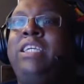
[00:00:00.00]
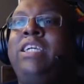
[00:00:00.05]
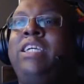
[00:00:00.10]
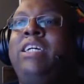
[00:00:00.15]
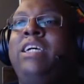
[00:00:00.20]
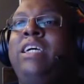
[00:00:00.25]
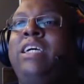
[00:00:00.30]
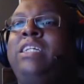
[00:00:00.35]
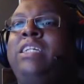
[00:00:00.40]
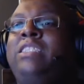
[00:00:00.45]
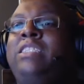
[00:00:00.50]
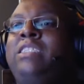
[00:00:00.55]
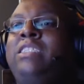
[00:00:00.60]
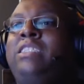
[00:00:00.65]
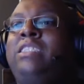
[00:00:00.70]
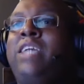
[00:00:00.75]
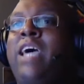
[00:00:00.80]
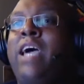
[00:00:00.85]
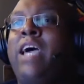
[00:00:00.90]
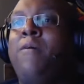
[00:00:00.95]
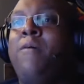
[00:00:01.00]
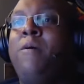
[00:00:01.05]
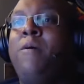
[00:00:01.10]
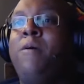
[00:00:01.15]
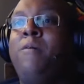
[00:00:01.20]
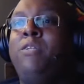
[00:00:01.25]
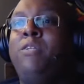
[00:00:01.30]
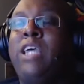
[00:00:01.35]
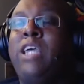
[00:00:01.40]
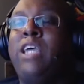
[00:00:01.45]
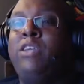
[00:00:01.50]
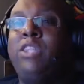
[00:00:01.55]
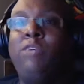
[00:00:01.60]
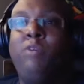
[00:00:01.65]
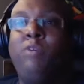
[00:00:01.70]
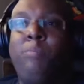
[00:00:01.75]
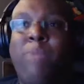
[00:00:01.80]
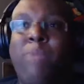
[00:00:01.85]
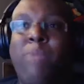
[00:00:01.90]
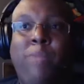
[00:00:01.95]
idea is is that same thing
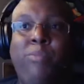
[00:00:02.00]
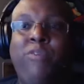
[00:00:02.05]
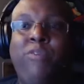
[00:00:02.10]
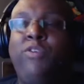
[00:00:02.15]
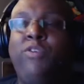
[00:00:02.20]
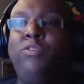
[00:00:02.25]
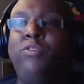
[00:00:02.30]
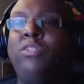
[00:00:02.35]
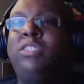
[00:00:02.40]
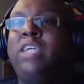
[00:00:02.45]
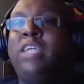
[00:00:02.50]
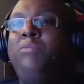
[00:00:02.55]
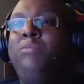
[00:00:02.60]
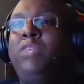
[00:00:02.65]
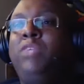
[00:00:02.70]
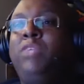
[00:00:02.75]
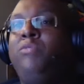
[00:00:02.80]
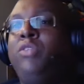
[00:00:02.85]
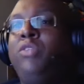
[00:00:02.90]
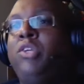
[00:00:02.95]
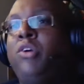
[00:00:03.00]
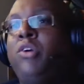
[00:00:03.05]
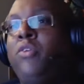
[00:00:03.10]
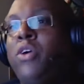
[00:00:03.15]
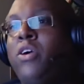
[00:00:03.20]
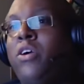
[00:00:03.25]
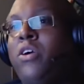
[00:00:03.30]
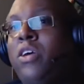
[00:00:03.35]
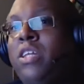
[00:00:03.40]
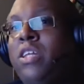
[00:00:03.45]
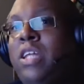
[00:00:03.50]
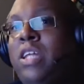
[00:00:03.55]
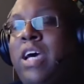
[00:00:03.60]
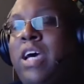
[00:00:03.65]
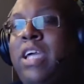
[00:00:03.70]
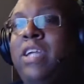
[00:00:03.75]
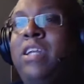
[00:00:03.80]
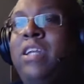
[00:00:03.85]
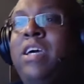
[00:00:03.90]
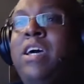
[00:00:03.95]
with pay-per-view the same thing with going
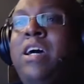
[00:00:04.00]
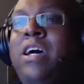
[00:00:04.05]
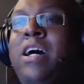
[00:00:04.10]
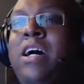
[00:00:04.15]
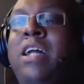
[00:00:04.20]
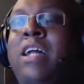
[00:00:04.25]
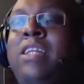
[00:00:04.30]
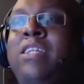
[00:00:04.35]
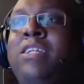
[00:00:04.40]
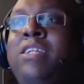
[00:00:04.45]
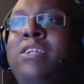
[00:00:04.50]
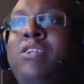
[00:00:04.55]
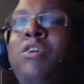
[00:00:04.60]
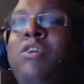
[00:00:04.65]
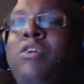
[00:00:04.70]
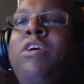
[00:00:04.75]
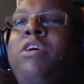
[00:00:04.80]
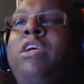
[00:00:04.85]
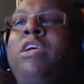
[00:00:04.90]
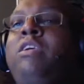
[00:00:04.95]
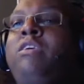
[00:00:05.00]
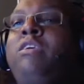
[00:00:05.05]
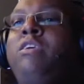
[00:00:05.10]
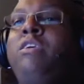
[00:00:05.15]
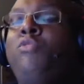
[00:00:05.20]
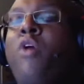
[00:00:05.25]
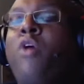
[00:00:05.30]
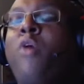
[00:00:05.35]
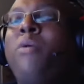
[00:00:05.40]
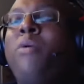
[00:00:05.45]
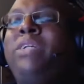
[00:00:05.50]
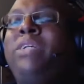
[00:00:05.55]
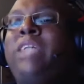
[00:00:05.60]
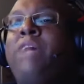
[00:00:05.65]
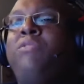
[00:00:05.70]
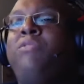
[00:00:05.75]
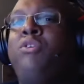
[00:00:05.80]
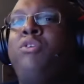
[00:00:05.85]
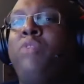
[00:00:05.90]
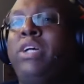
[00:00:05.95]
online uh, you know you always have
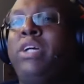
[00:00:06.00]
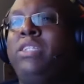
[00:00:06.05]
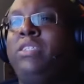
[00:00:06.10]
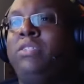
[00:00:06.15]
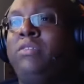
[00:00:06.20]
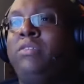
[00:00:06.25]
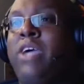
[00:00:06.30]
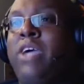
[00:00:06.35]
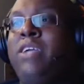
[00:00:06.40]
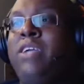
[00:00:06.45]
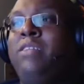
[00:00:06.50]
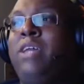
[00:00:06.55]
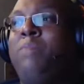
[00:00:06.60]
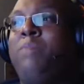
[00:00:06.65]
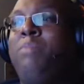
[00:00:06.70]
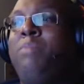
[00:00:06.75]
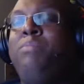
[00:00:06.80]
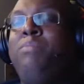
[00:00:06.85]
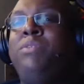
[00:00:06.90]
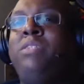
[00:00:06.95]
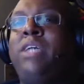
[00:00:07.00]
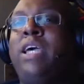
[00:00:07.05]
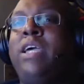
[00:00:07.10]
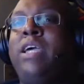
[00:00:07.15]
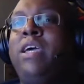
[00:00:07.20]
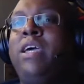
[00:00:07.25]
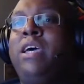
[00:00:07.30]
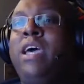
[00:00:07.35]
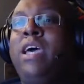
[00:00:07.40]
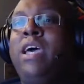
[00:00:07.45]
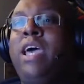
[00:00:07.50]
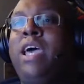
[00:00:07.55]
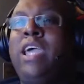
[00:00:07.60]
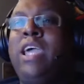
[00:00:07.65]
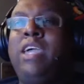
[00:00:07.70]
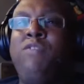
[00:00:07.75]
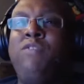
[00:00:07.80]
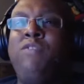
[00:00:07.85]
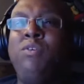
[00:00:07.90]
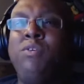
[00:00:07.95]
the question, right? Like people say,
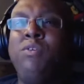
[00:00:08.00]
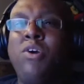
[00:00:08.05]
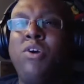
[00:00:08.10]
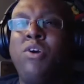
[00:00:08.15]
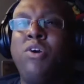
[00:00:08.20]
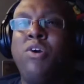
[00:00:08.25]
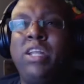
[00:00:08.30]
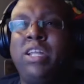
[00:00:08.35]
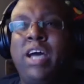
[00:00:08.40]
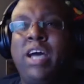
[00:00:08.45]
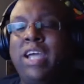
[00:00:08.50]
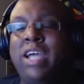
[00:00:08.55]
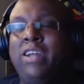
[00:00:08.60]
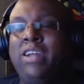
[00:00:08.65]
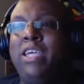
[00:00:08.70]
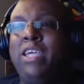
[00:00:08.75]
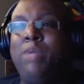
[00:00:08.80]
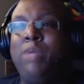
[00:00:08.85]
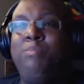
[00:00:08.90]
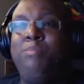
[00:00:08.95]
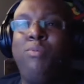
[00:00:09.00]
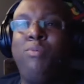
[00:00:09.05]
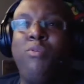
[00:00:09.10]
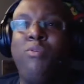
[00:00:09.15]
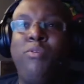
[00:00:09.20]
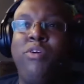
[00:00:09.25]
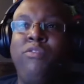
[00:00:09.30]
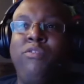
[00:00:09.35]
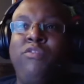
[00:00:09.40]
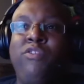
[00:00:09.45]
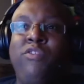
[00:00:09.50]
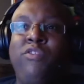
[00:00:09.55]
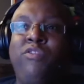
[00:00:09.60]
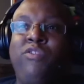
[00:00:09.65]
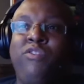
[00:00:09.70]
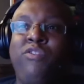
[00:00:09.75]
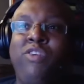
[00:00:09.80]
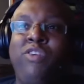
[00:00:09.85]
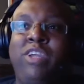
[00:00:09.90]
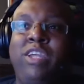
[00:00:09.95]
hey, if you can go online and get porn for
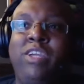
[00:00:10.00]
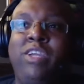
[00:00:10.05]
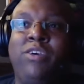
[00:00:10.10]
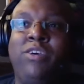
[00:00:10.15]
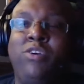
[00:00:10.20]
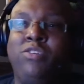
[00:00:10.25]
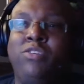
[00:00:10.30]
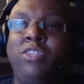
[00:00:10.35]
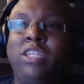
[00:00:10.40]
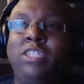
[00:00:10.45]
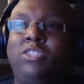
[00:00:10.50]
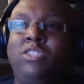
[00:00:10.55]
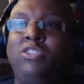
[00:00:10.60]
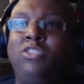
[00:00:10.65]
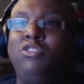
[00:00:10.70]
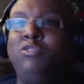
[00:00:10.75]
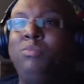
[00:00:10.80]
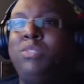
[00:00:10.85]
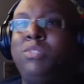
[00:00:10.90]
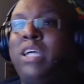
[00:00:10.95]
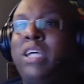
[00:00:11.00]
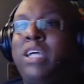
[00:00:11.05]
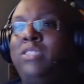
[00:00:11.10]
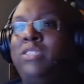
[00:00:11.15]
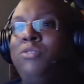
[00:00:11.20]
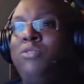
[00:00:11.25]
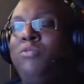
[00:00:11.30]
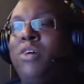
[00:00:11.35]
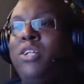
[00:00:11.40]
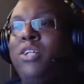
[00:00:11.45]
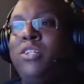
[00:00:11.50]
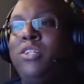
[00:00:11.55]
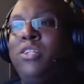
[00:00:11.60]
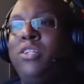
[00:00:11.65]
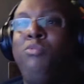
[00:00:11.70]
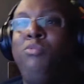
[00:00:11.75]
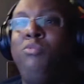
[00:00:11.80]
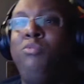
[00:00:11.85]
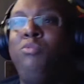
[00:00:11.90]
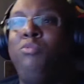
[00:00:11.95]
free or go to these tube sites and watch all
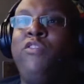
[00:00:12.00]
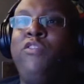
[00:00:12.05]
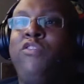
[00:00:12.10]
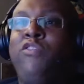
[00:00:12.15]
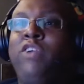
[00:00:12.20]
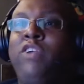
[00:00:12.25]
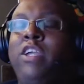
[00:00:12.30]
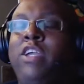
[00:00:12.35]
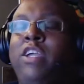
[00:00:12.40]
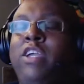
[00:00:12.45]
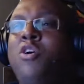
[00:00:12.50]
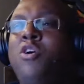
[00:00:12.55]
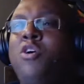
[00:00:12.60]
this porn for free,